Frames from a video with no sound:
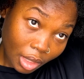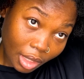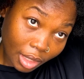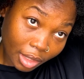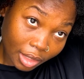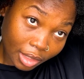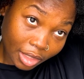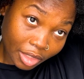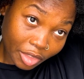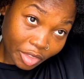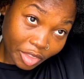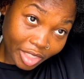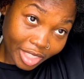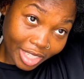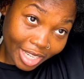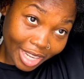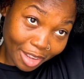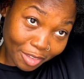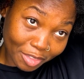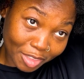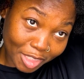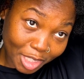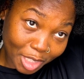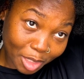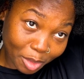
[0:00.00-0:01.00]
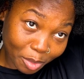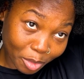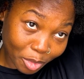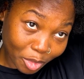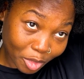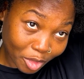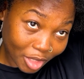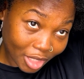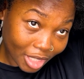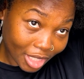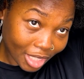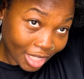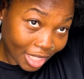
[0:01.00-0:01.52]
I literally have to keep
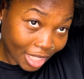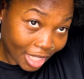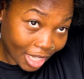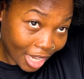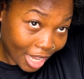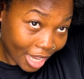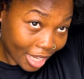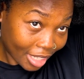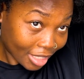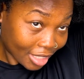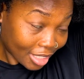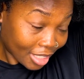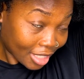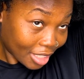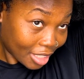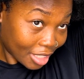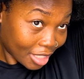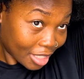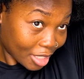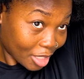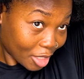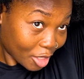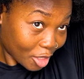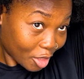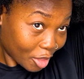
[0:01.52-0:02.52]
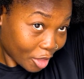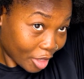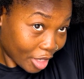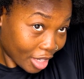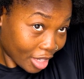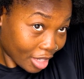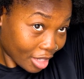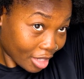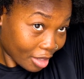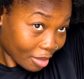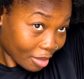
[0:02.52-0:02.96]
ruling the line till it's straight.